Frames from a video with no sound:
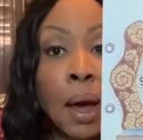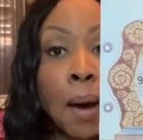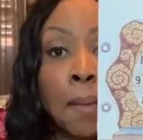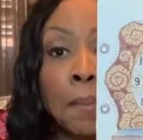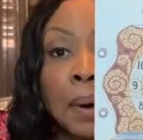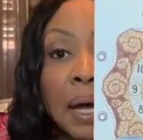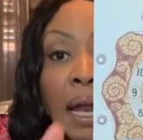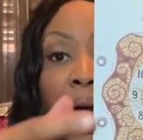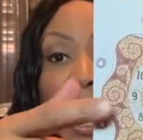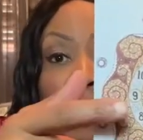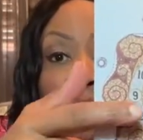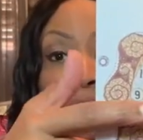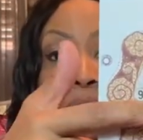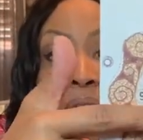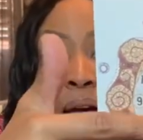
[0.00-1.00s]
But I
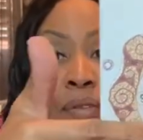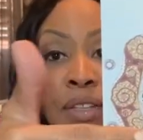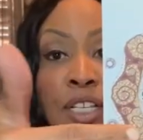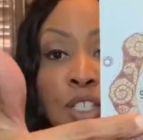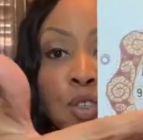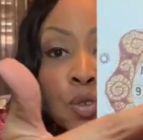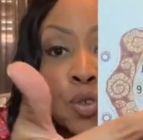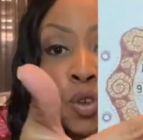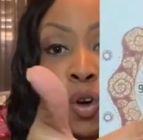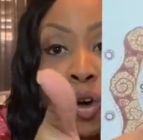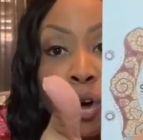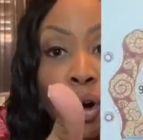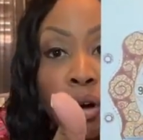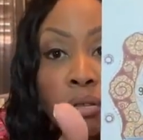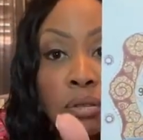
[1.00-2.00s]
found this little
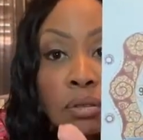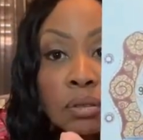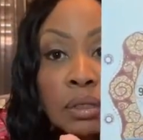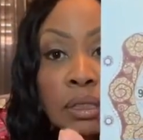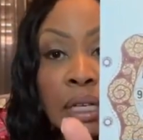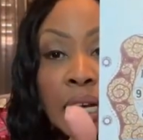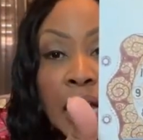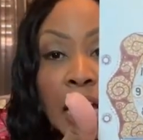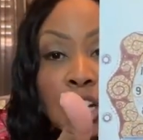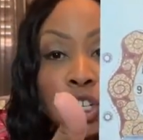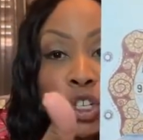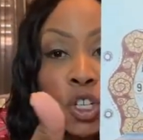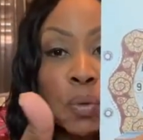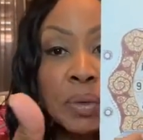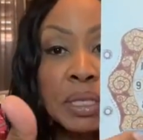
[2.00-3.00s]
girl, and
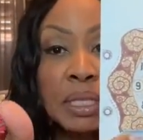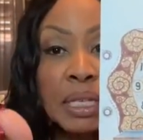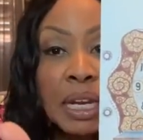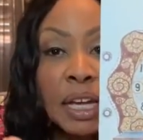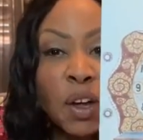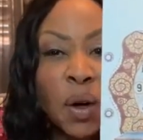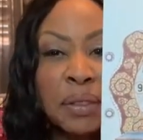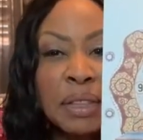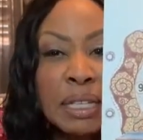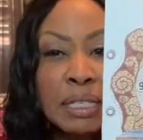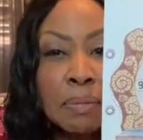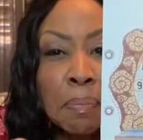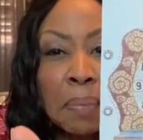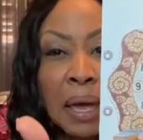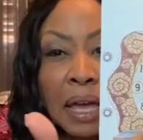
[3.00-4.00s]
she was sitting on this
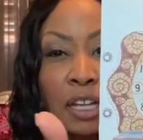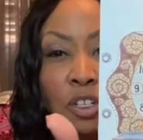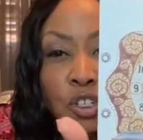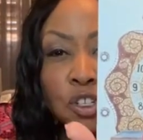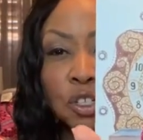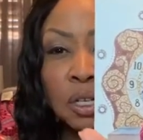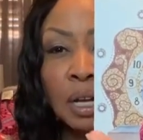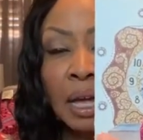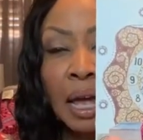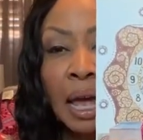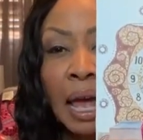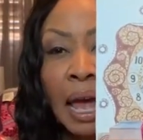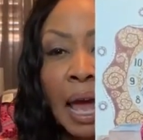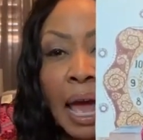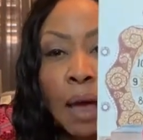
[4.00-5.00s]
bench.
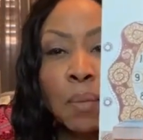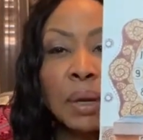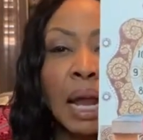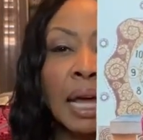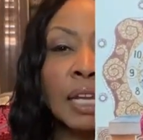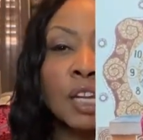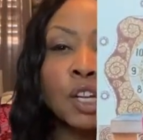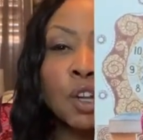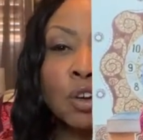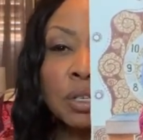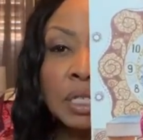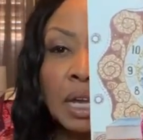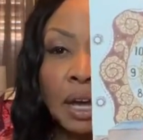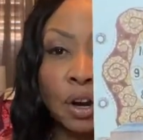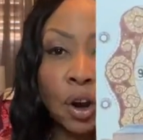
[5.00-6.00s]
And when I
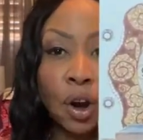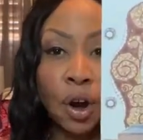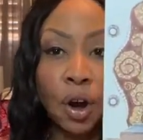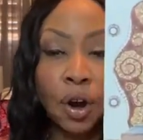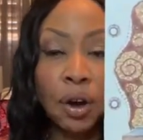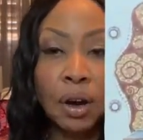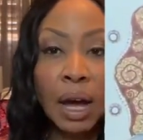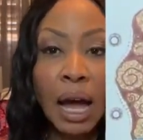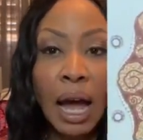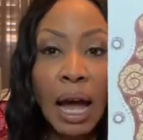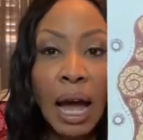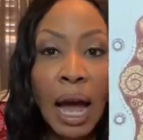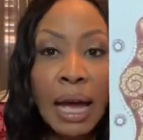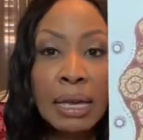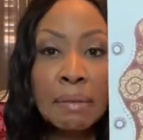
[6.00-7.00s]
looked at her,
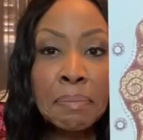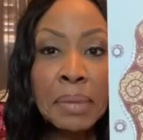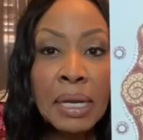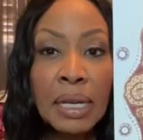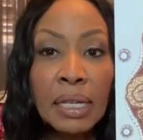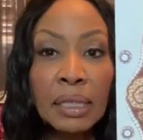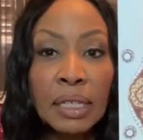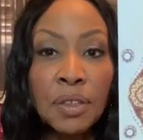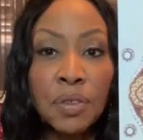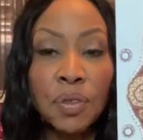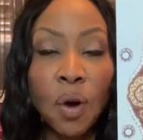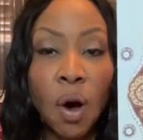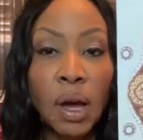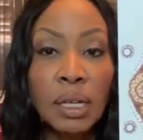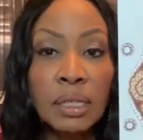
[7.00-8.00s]
I immediately
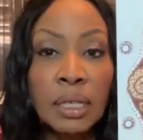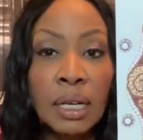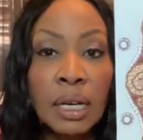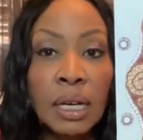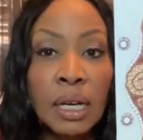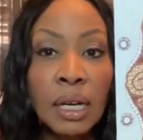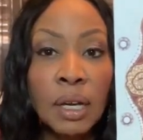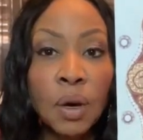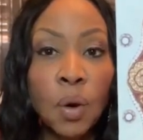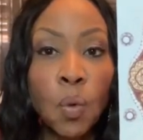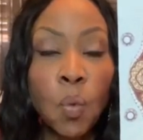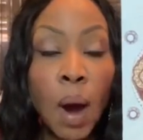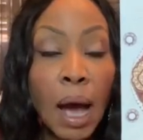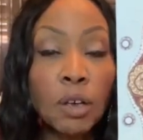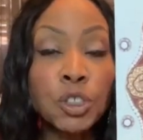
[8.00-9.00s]
thought,
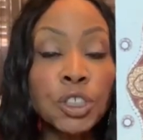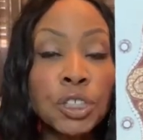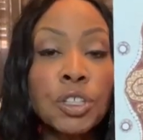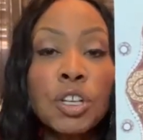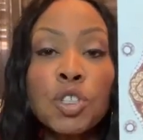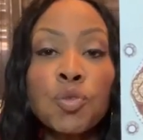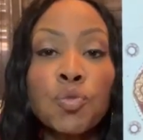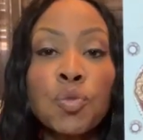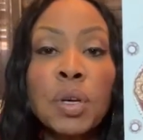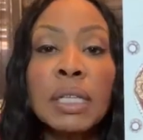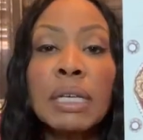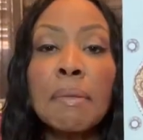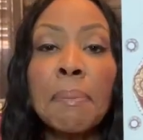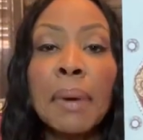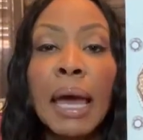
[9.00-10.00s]
wow, she looks
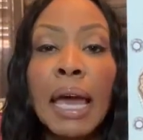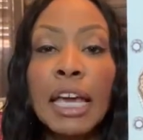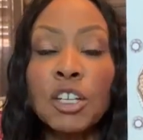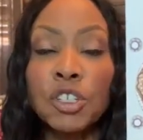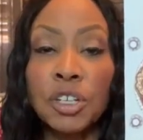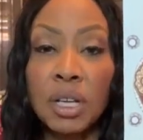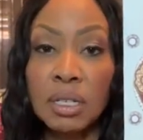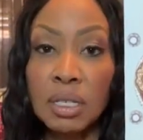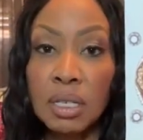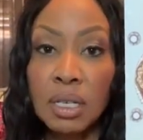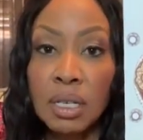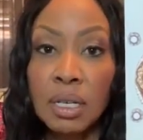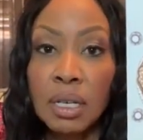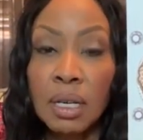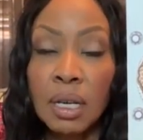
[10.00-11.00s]
really patient.
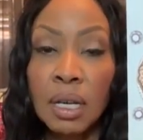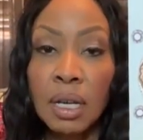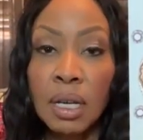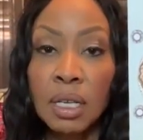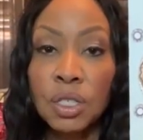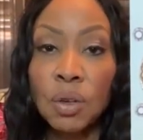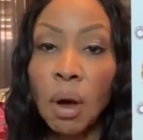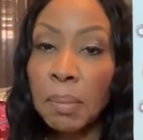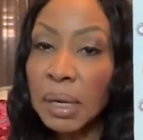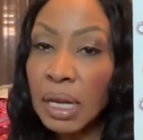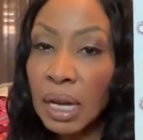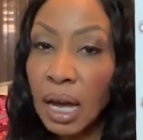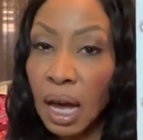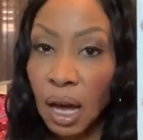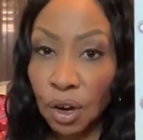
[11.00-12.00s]
So I'm going
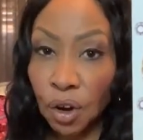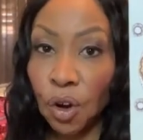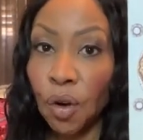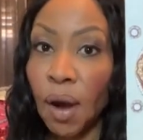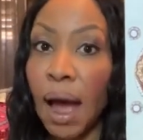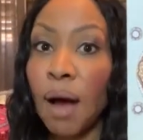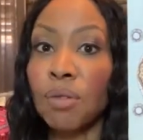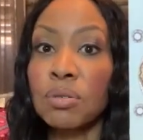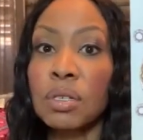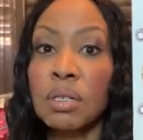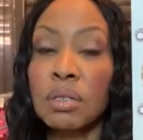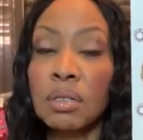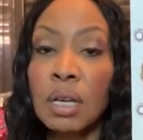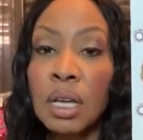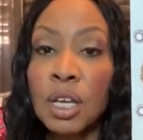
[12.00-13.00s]
to cut her out.
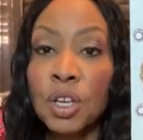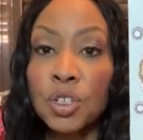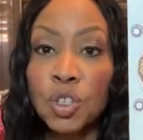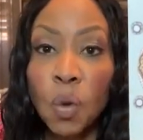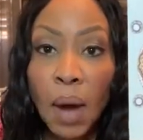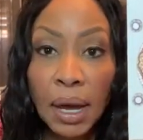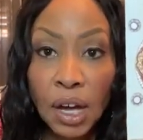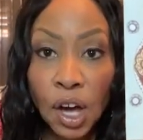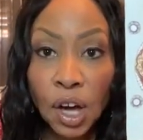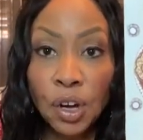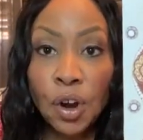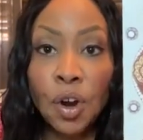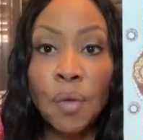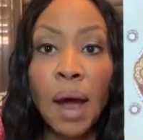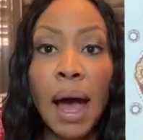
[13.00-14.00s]
So I cut
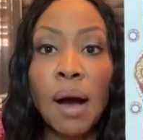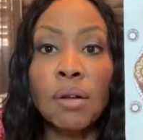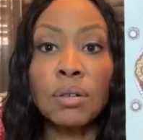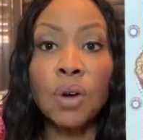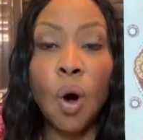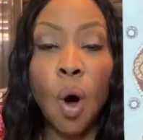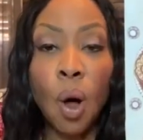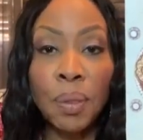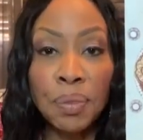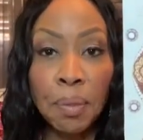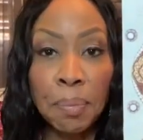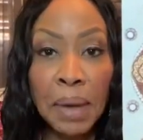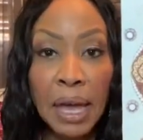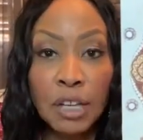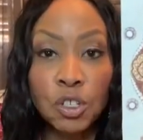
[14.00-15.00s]
her out on the
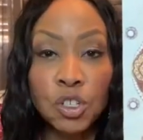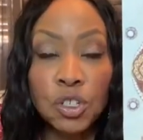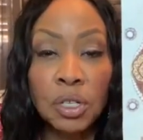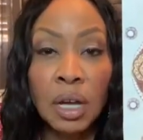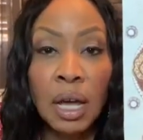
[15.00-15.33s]
bench.